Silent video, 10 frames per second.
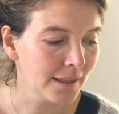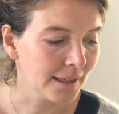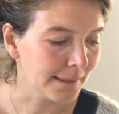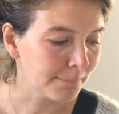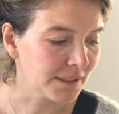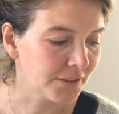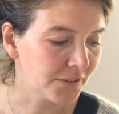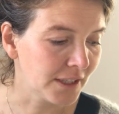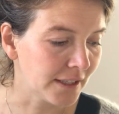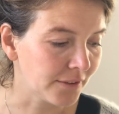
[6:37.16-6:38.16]
let me
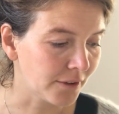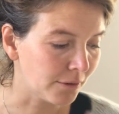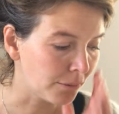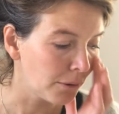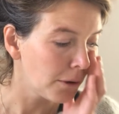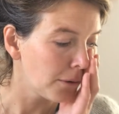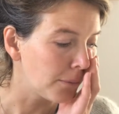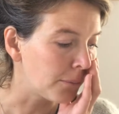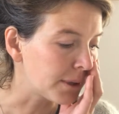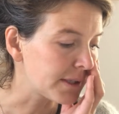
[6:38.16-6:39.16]
see. So
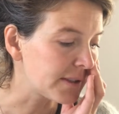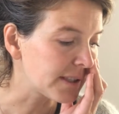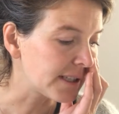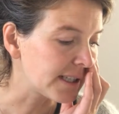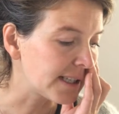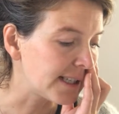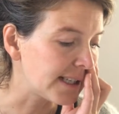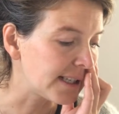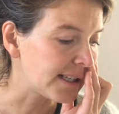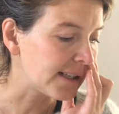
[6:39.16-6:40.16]
what
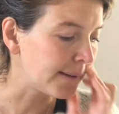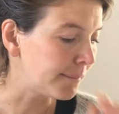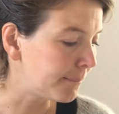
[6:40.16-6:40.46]
I